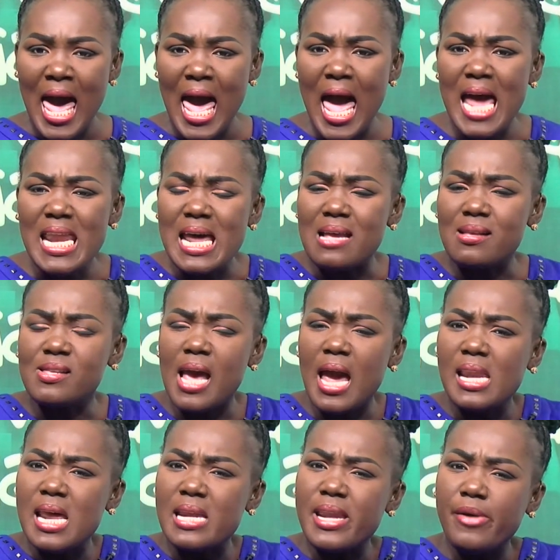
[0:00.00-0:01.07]
And I
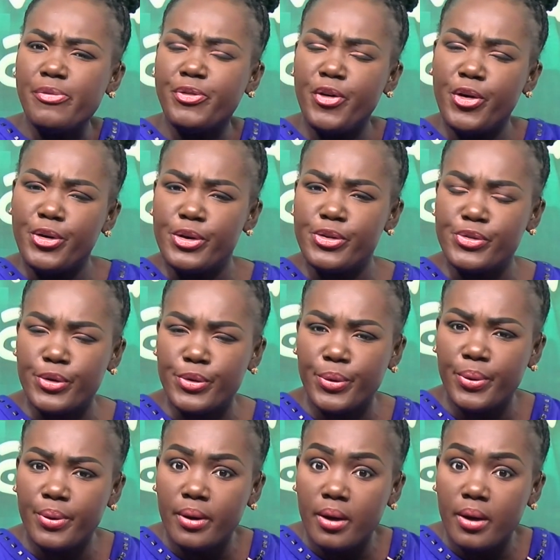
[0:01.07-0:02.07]
send that phone no so no.